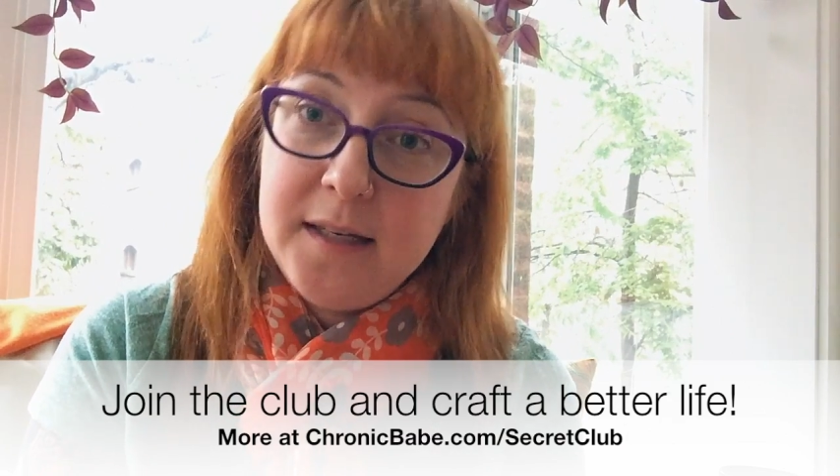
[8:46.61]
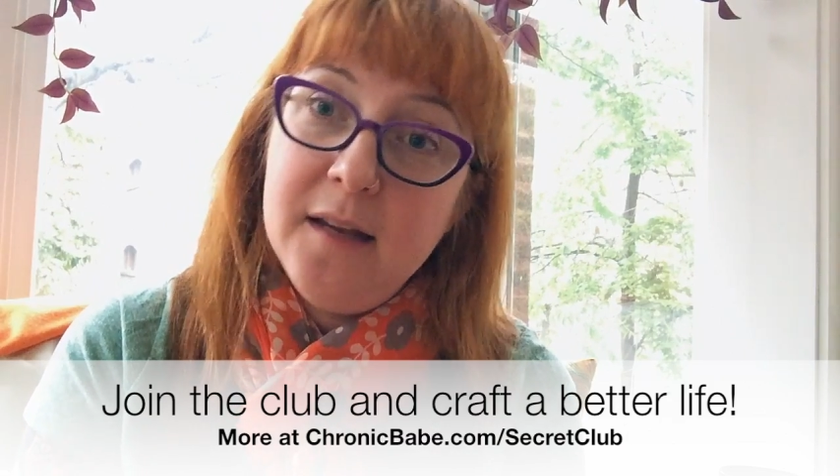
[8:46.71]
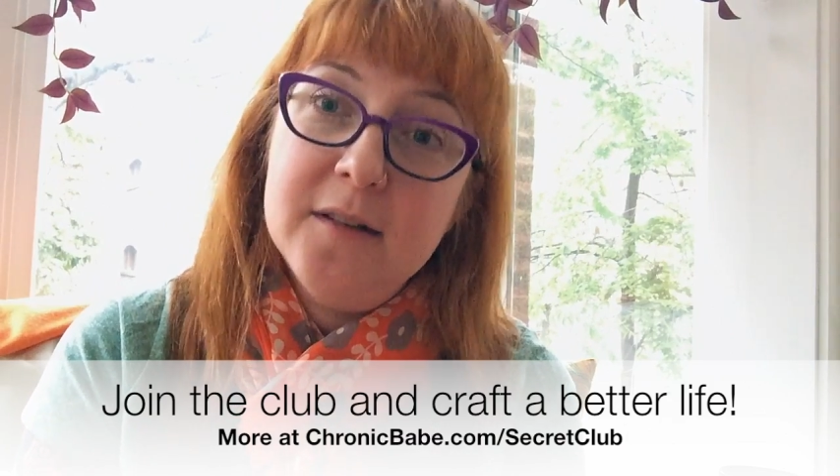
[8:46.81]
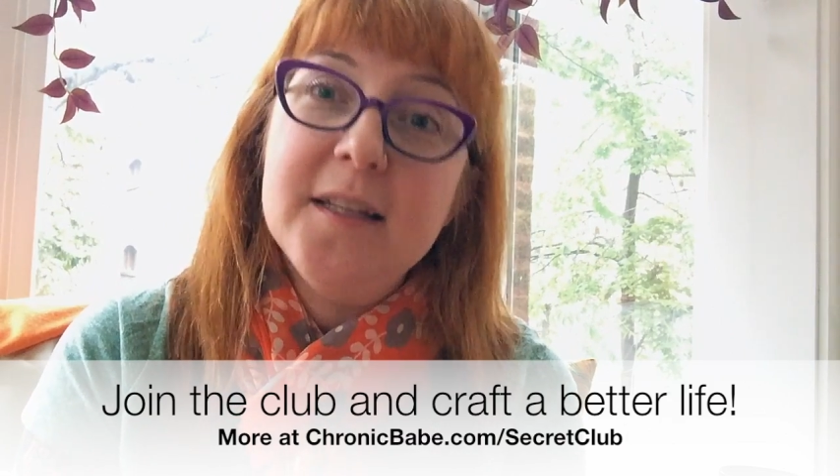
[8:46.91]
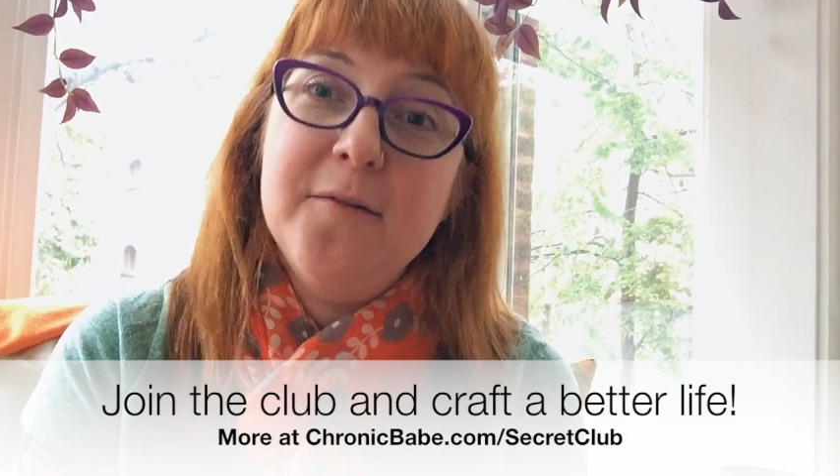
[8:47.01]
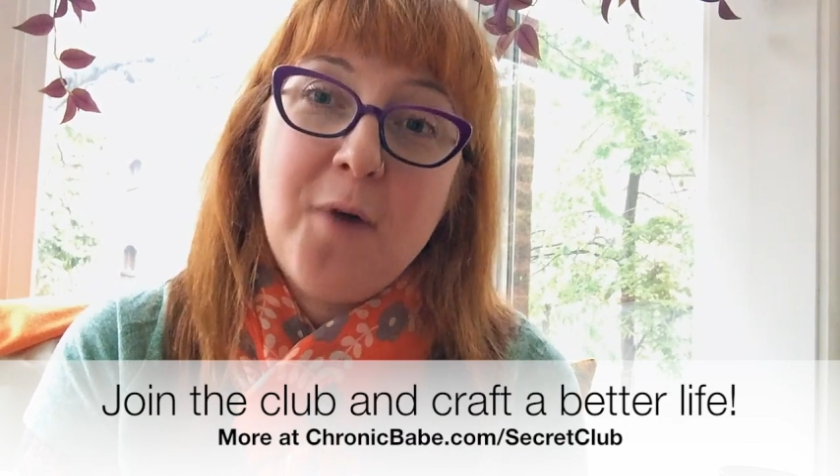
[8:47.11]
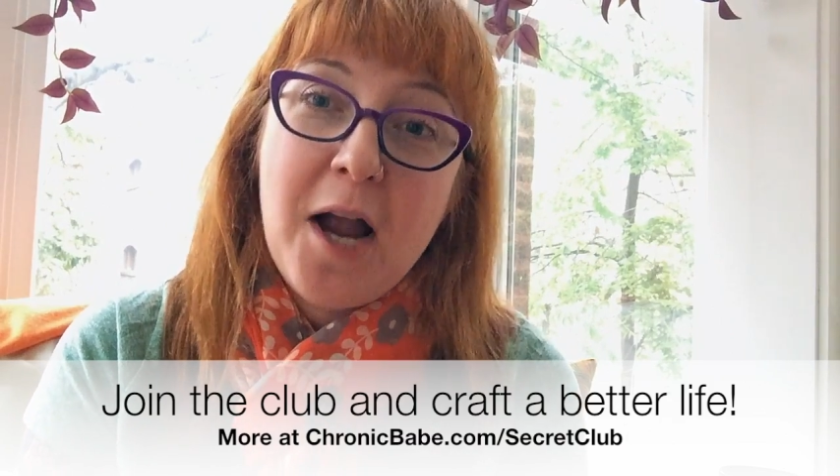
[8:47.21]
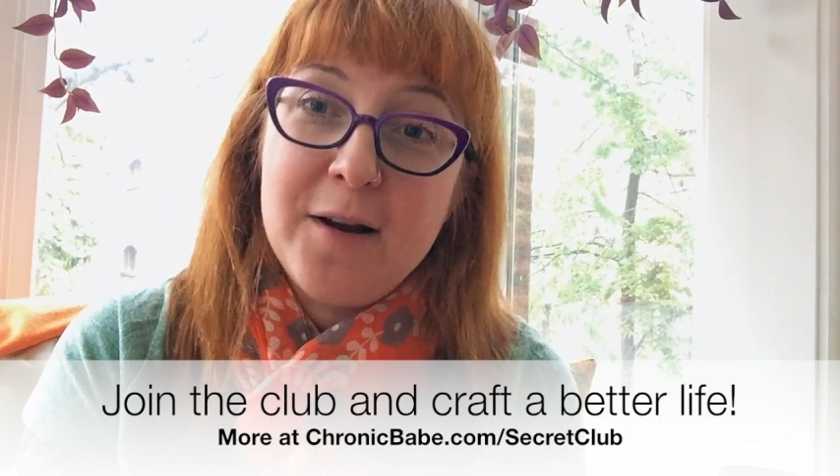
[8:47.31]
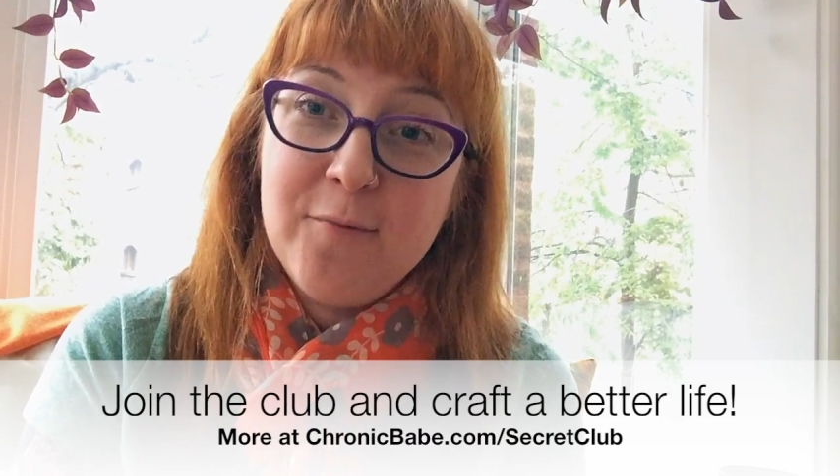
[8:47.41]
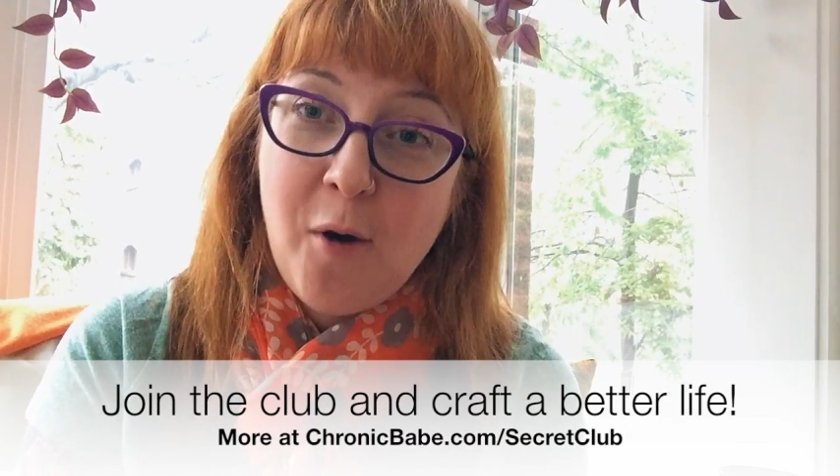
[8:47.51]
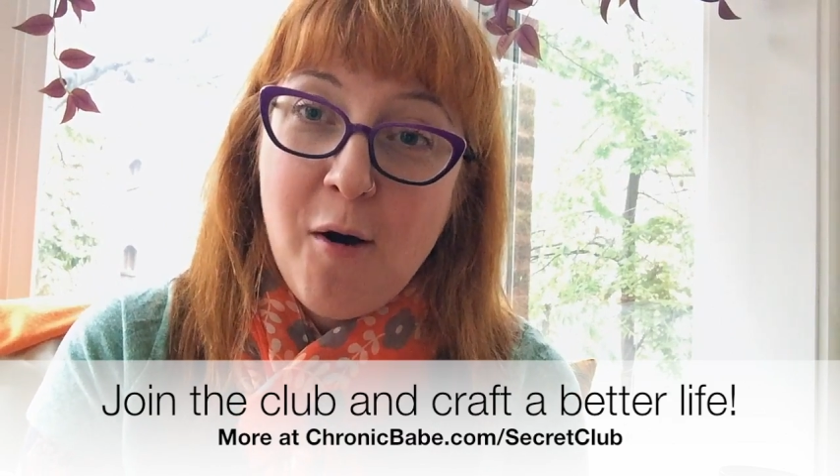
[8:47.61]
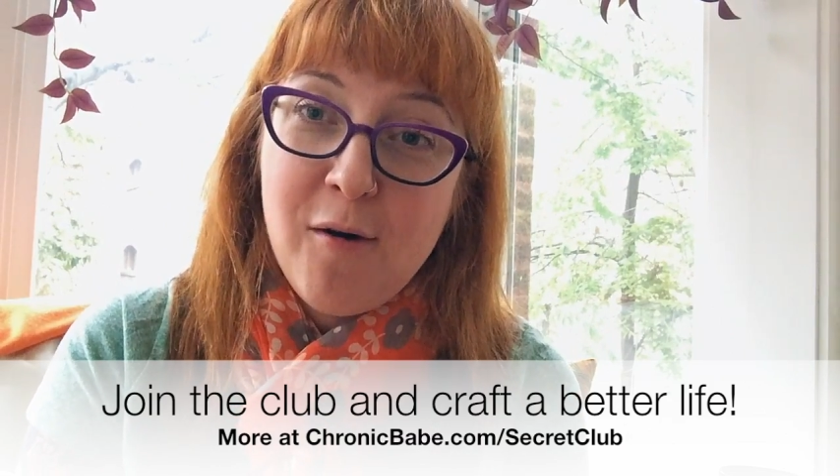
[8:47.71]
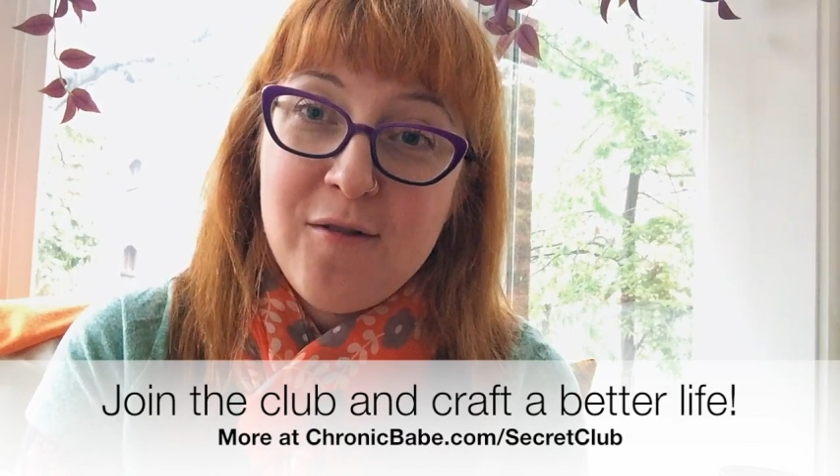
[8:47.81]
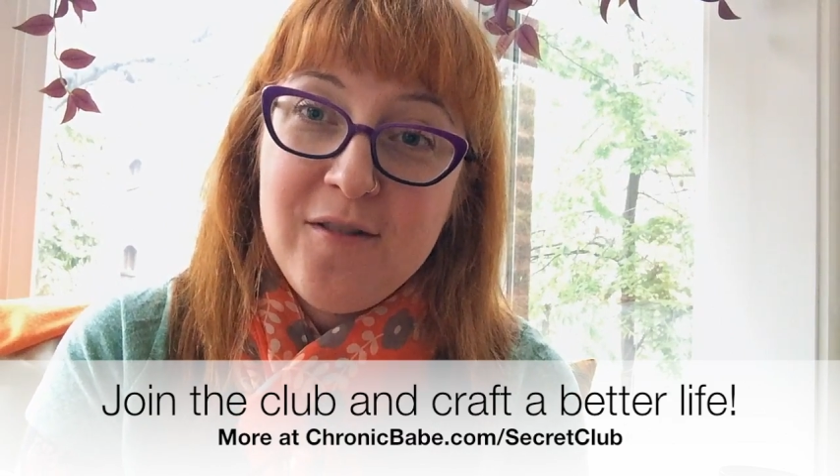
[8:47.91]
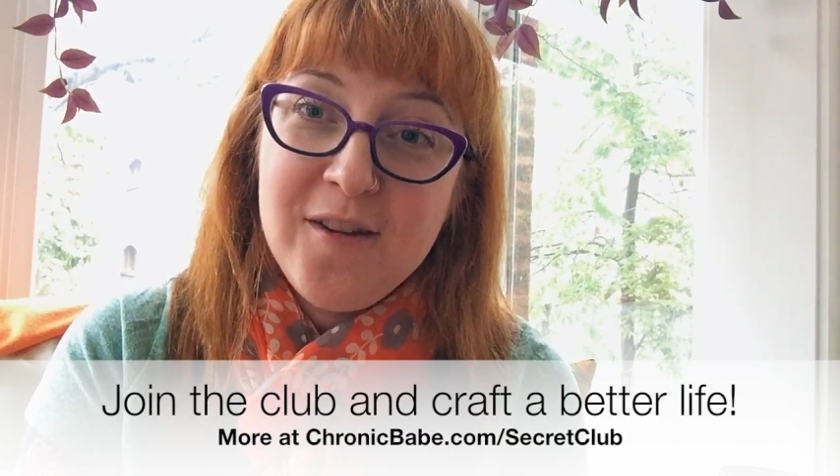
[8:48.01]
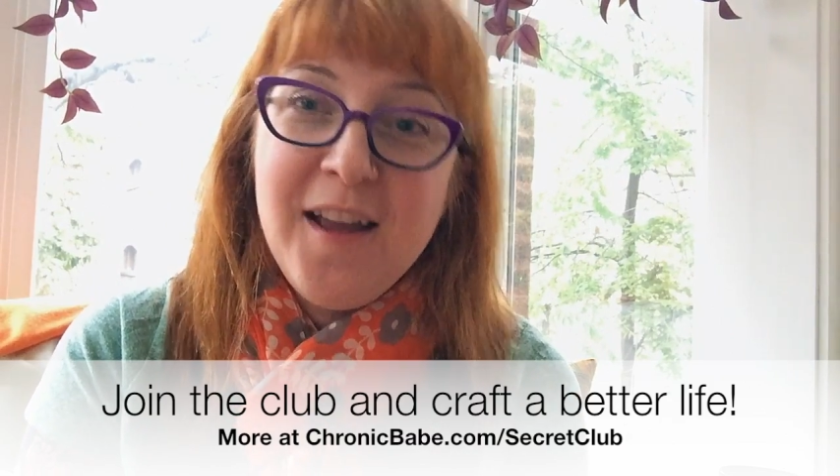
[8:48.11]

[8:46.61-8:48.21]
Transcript: guilt, and rock and roll.